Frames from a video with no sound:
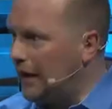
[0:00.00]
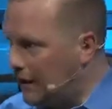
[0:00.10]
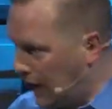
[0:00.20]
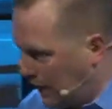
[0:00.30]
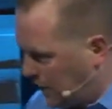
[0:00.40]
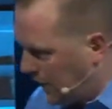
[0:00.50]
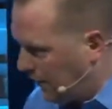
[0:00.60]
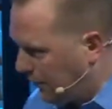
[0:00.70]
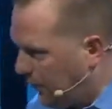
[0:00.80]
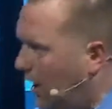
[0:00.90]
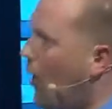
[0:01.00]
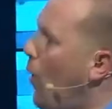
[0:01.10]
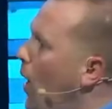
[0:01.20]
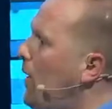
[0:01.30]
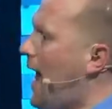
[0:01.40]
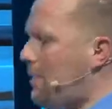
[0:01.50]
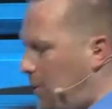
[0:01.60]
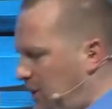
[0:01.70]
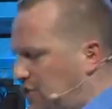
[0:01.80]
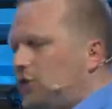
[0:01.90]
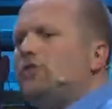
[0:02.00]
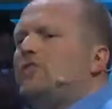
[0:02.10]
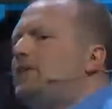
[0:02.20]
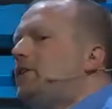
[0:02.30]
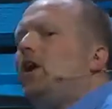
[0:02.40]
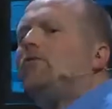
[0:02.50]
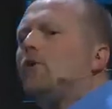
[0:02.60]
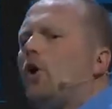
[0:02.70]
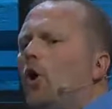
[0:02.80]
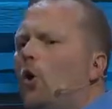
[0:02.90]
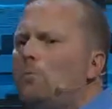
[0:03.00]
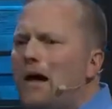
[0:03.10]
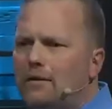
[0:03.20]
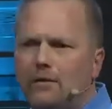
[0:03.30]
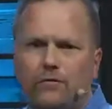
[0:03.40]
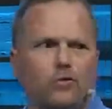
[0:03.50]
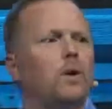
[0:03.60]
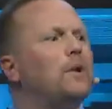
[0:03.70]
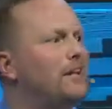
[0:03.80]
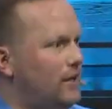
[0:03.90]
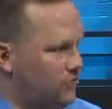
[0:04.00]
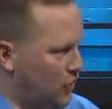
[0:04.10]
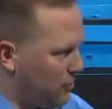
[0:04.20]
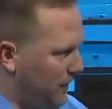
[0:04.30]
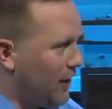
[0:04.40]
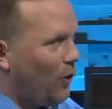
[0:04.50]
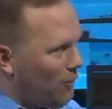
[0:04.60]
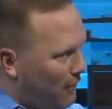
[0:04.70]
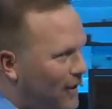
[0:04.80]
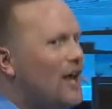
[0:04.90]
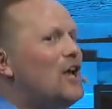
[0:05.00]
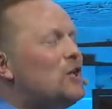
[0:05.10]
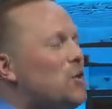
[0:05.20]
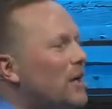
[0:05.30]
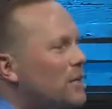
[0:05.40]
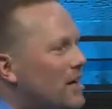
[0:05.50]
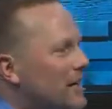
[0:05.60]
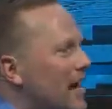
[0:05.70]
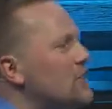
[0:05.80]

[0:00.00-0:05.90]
electronics? What would happen? We just turn the TV off for a whole month, for 21 days, excuse me, not a whole month. 21 days,